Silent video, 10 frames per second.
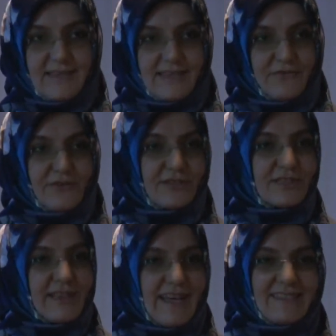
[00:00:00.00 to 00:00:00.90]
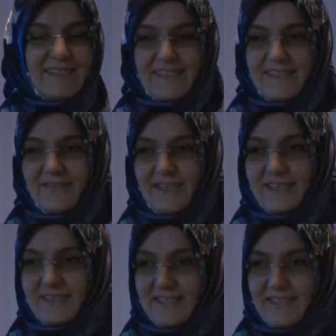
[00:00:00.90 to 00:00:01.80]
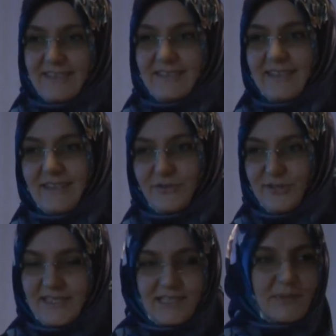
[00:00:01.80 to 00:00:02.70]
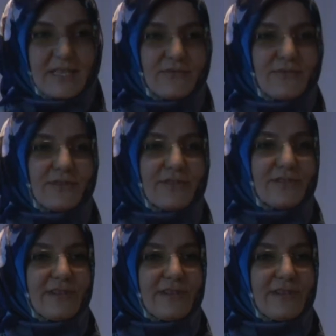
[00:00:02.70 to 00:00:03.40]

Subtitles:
At the first glance, we can see that Nursi is peaceful,